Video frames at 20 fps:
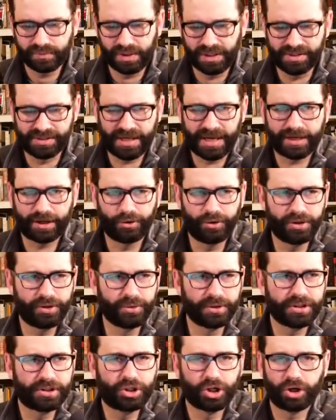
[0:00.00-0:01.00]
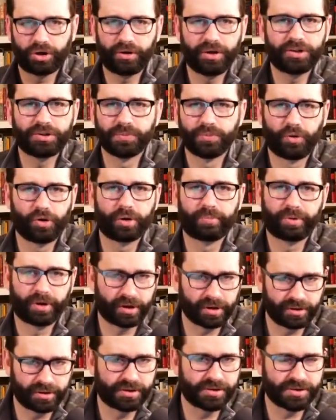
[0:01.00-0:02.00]
is that going to encourage more
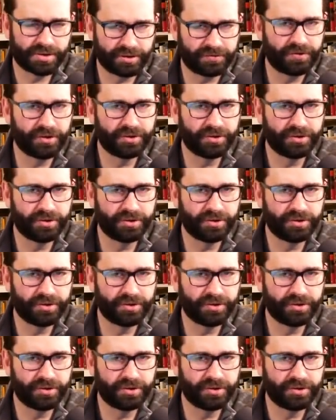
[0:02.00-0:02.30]
burglars in the